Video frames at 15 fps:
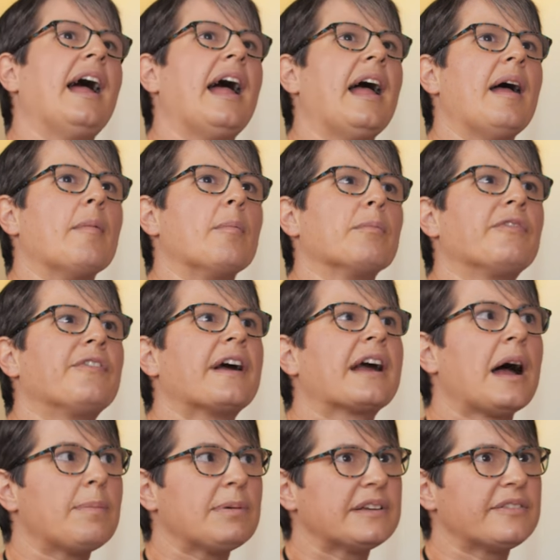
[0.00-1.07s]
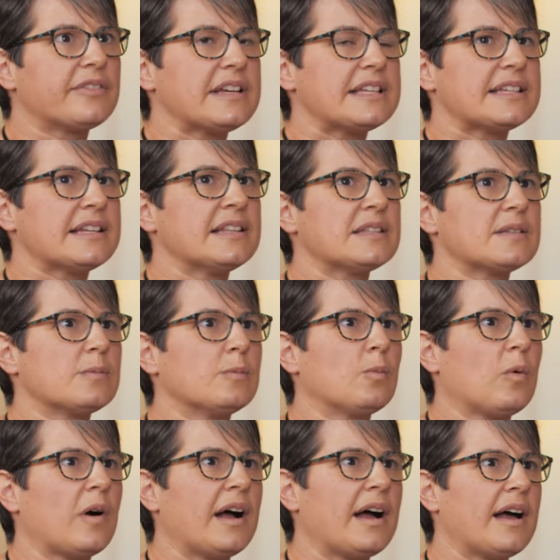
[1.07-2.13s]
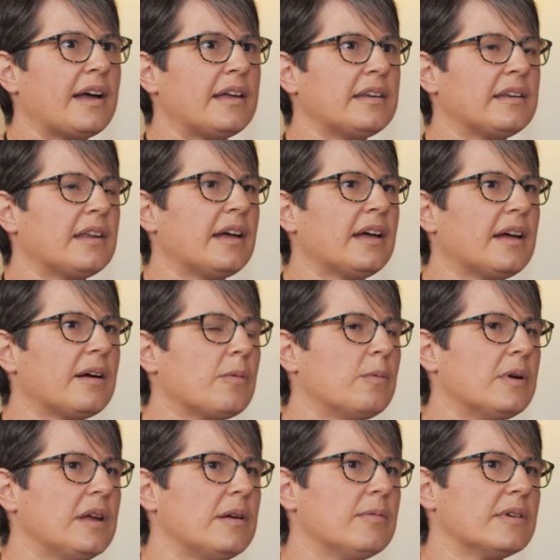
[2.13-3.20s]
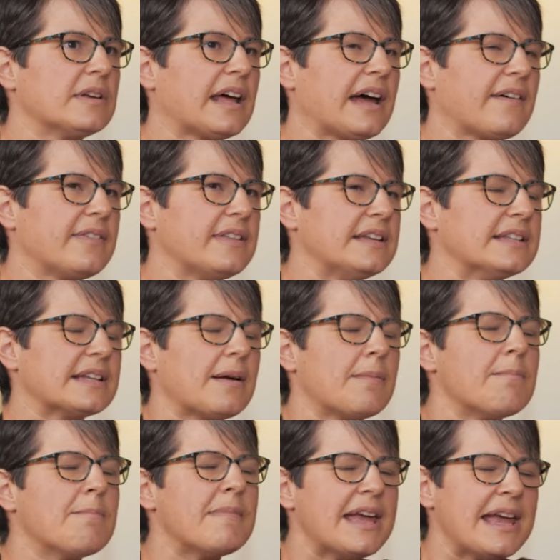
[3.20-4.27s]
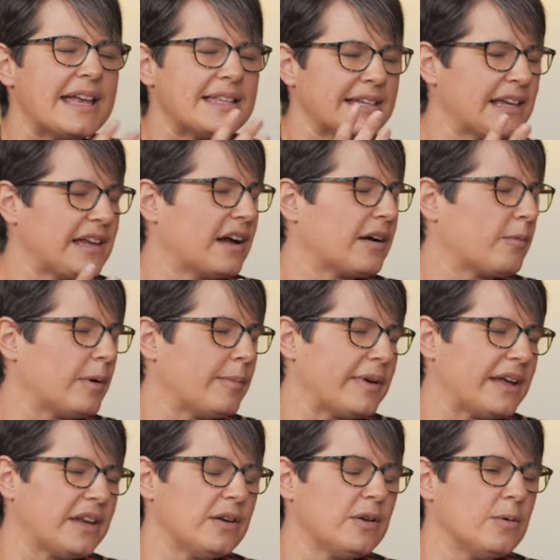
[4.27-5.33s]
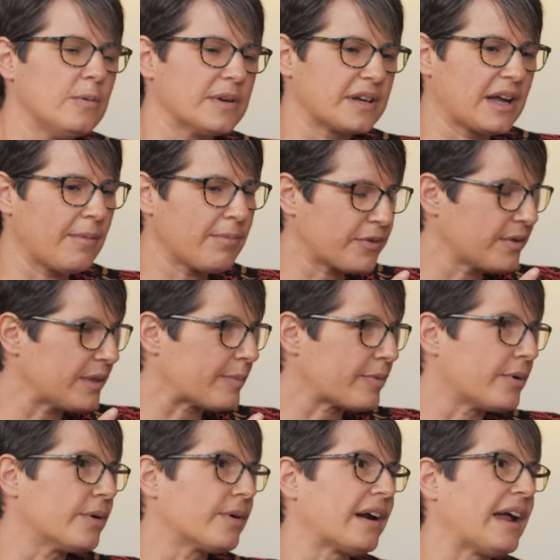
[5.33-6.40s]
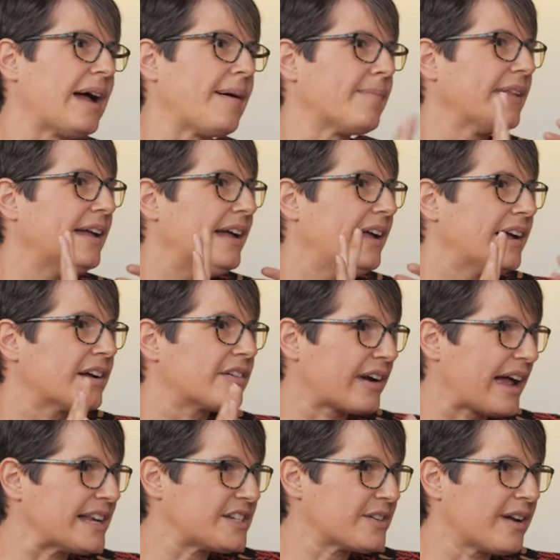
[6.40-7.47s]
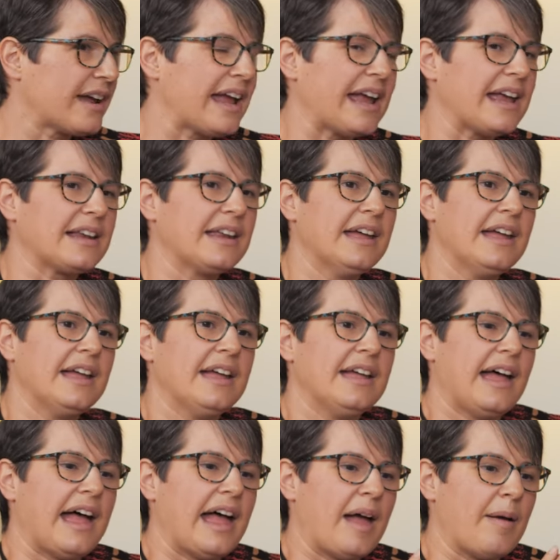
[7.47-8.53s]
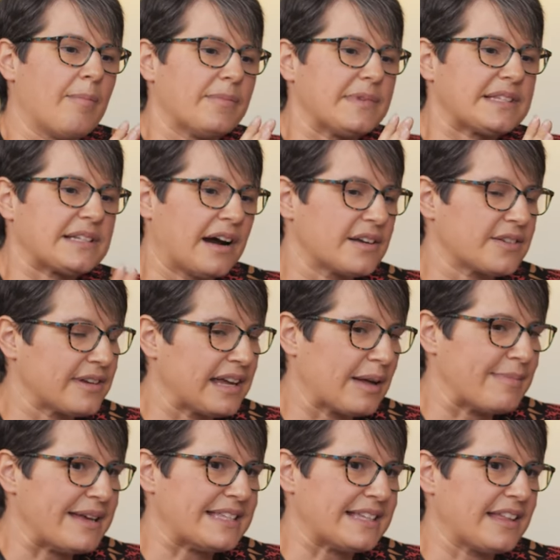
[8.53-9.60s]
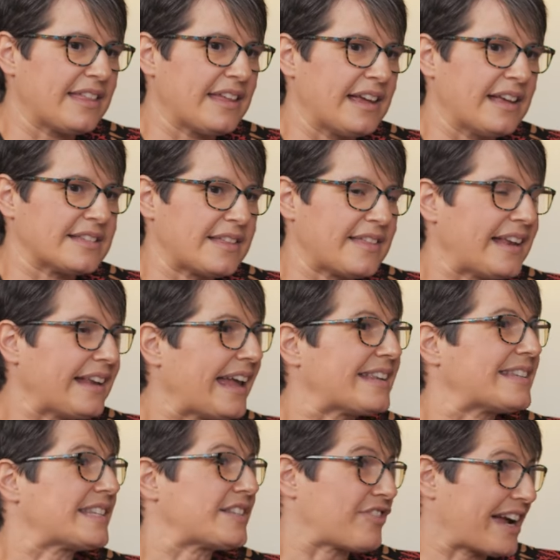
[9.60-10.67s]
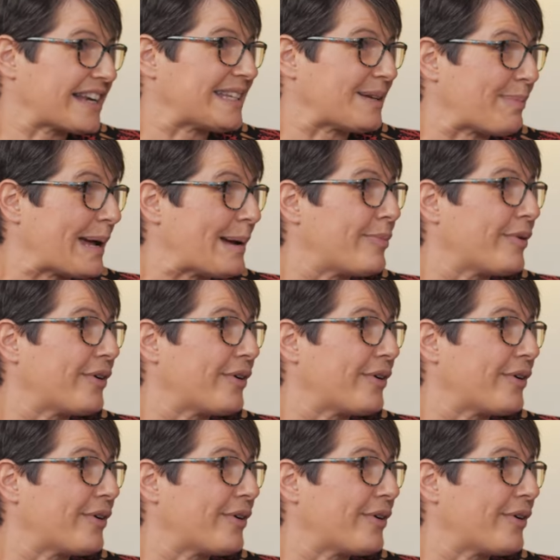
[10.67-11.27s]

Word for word: Um, for a couple of reasons. Mm-hmm. One, we would have these amazing young women who would come through the program, graduate, um, start doing amazing things and then get distracted by a